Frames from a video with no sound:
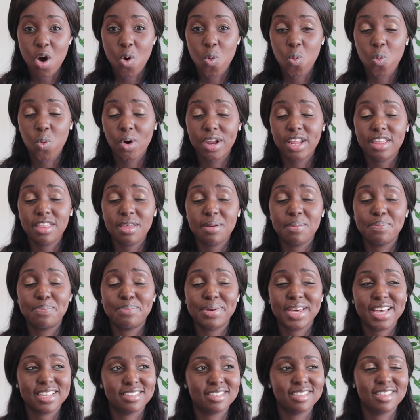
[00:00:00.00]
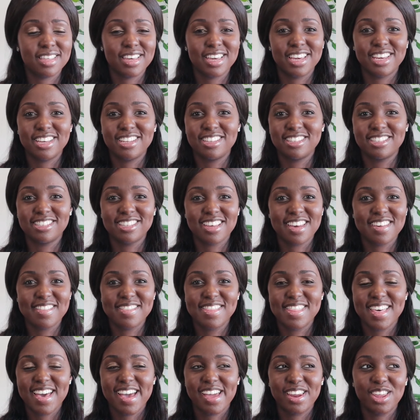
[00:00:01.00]
One of the best things
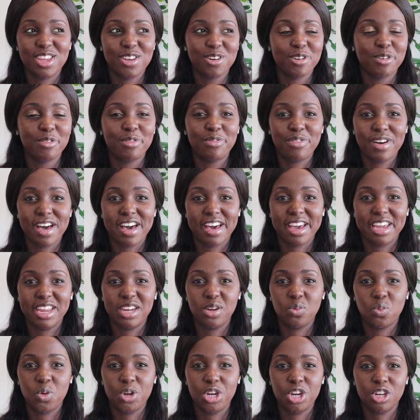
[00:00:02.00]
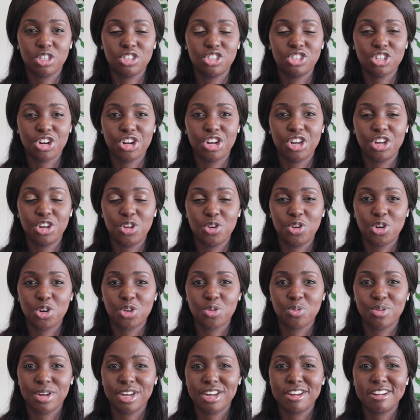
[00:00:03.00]
that you'll find when you're starting a new
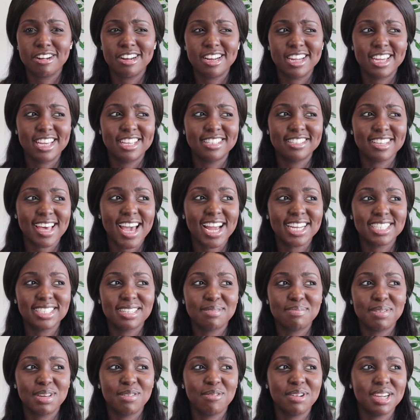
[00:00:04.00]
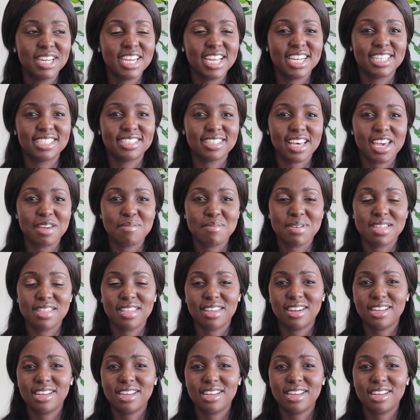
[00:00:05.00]
career is actually being really excitement.